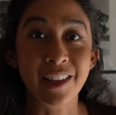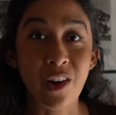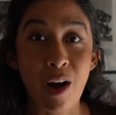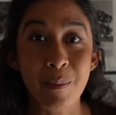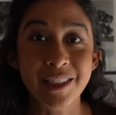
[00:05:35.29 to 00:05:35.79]

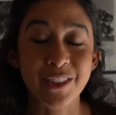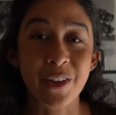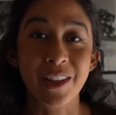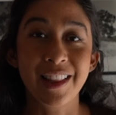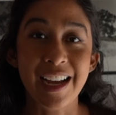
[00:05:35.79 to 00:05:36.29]
comments
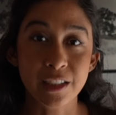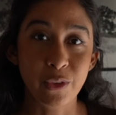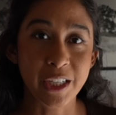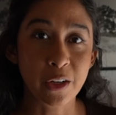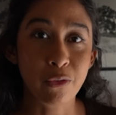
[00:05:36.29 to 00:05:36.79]
on the last
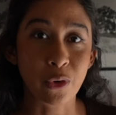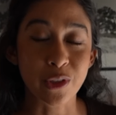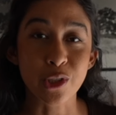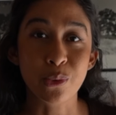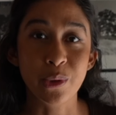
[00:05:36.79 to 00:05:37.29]
video for
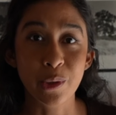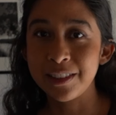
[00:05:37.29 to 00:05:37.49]
this room.